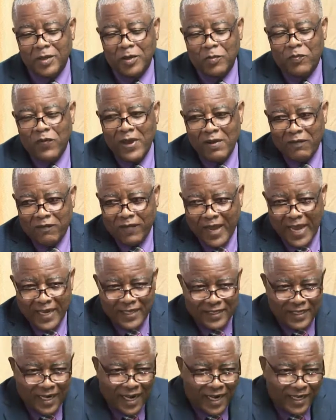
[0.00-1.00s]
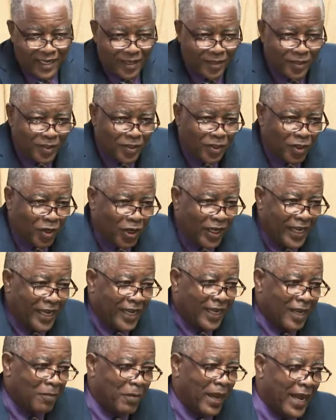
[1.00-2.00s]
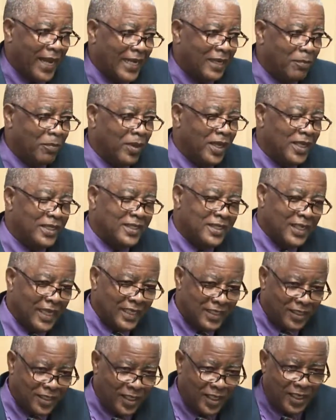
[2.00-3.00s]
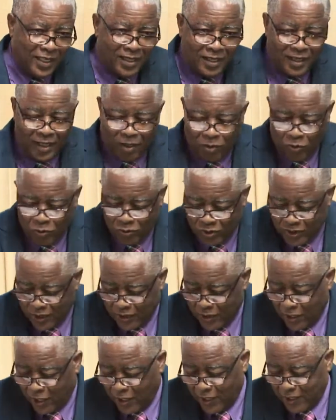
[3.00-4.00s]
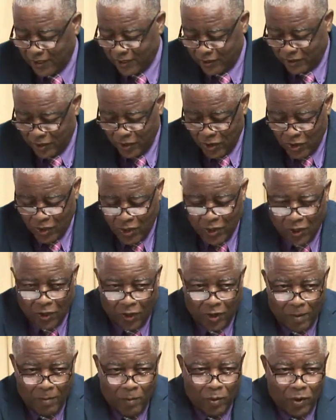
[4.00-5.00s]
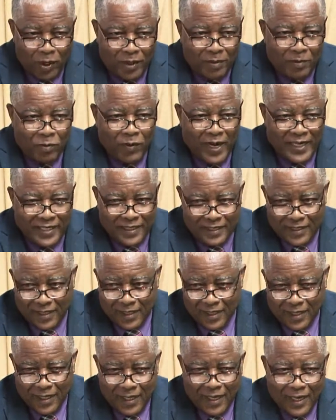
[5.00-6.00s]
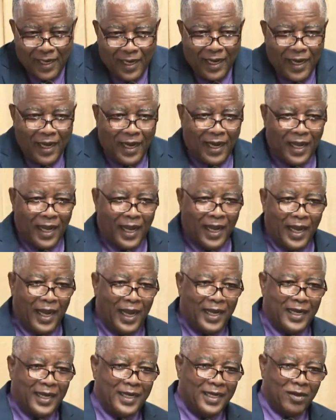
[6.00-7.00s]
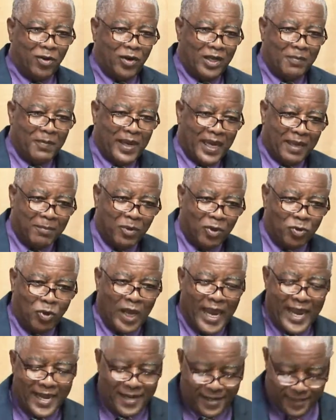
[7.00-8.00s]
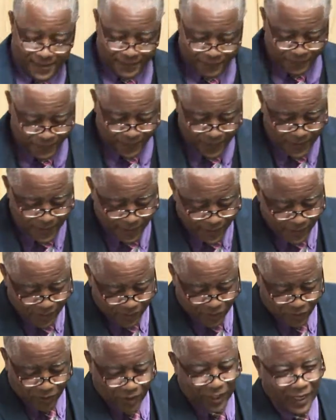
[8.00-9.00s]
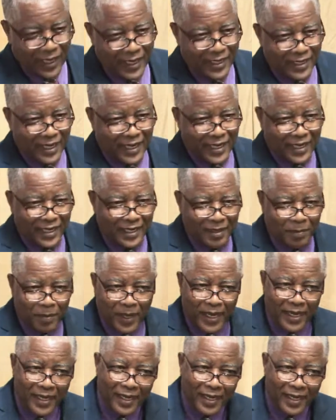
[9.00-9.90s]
when VAT started, your income had to be $60,000 or more to be registered. And I only make about 10. So I couldn't pay